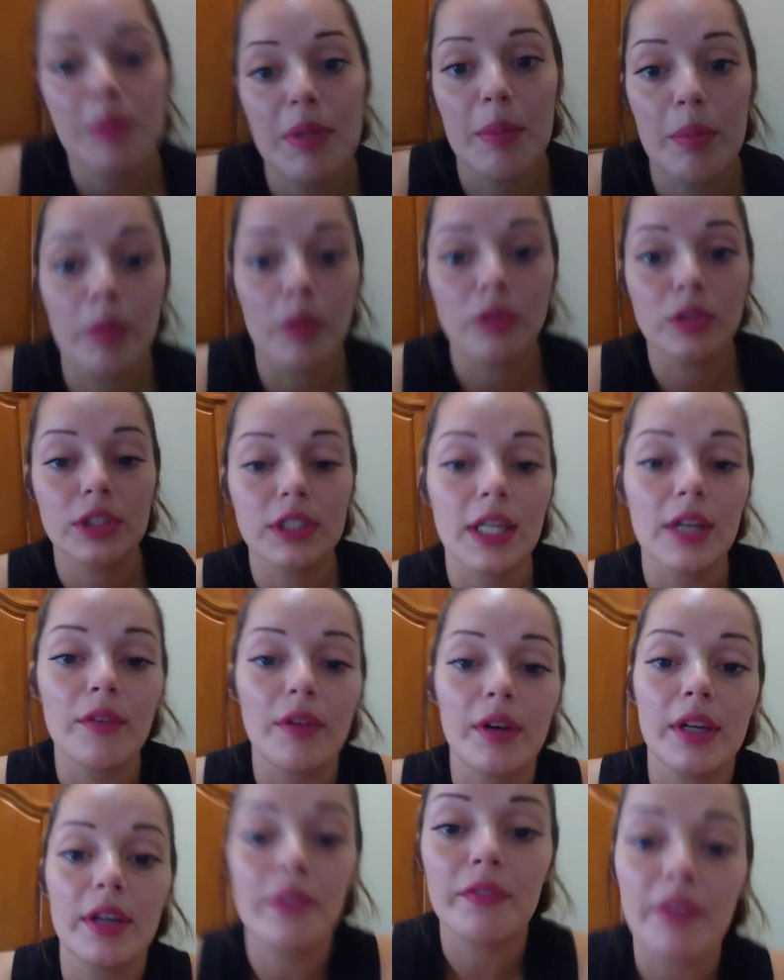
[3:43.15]
people to get
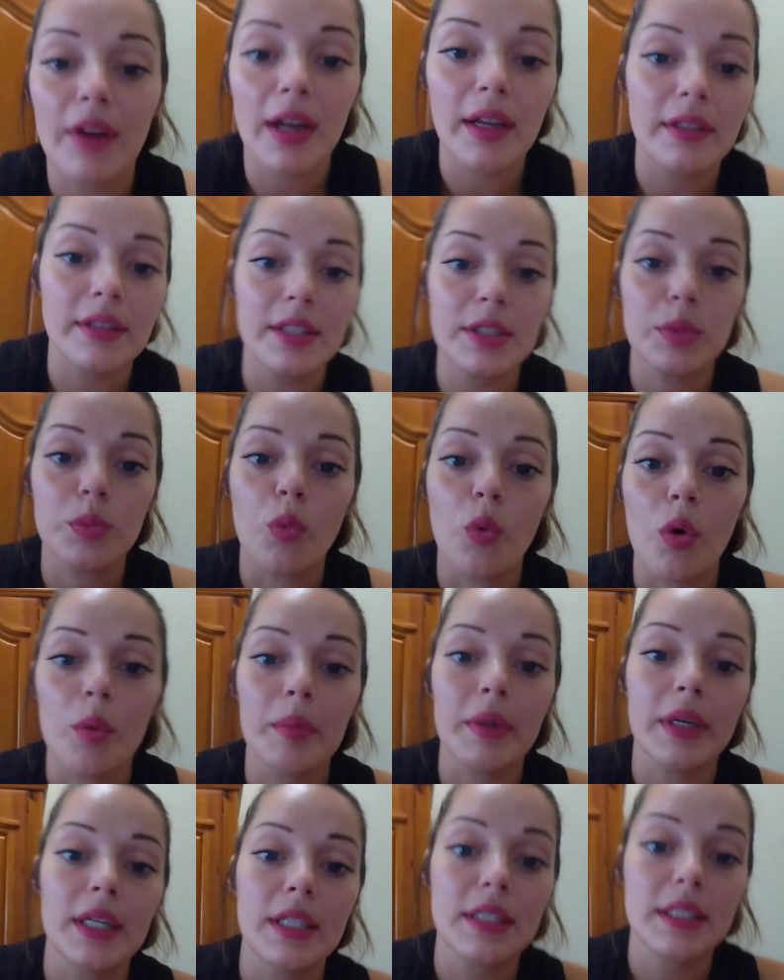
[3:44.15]
ready to fight this war
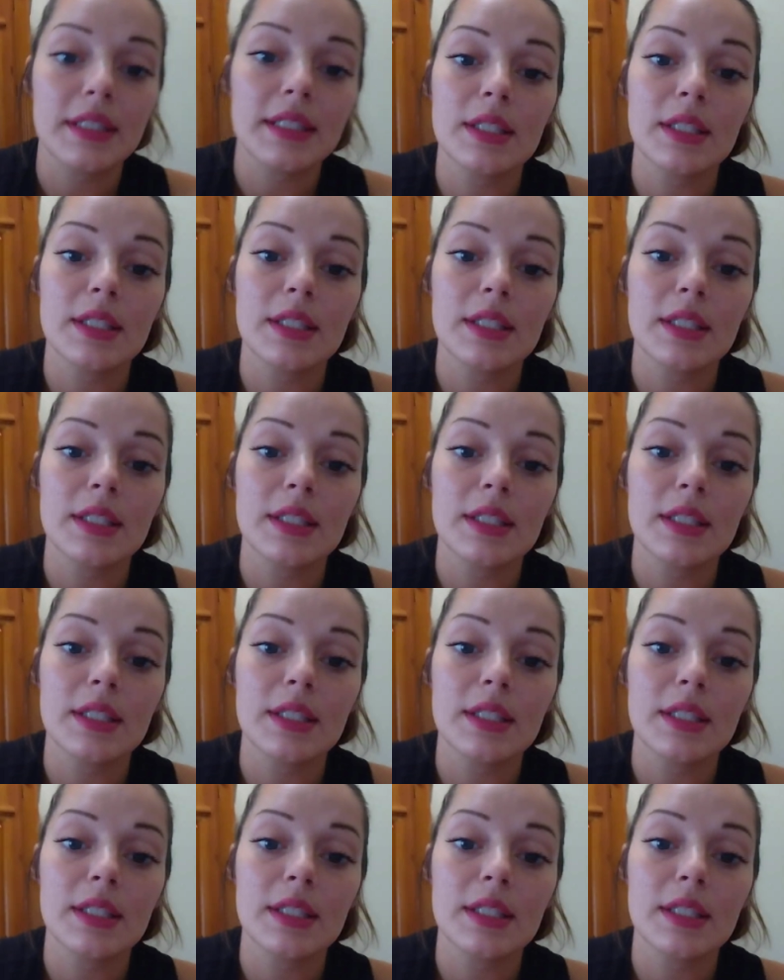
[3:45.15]
because